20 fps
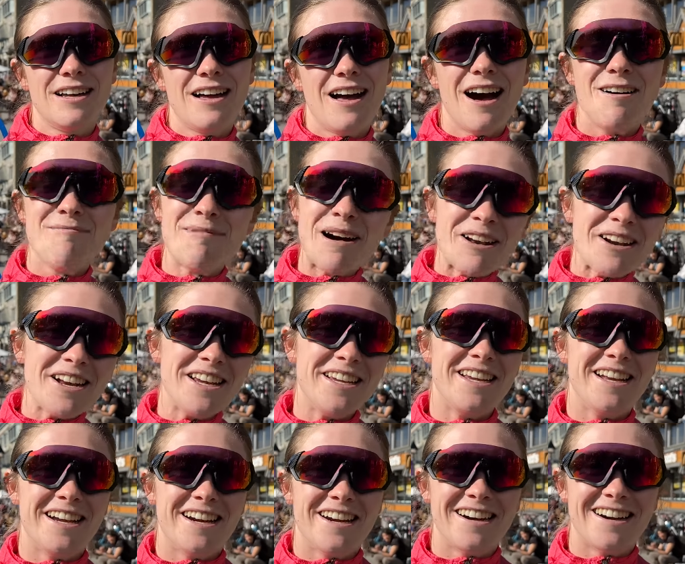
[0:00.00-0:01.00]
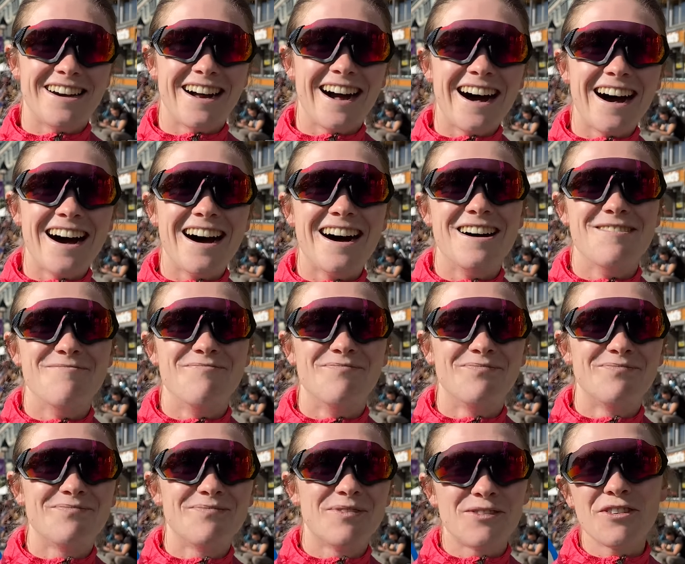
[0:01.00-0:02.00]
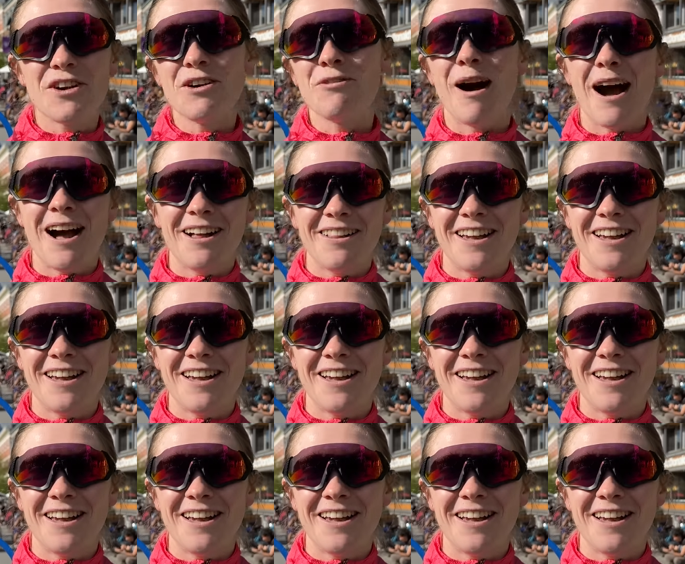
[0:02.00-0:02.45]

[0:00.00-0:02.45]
About a year. For a while,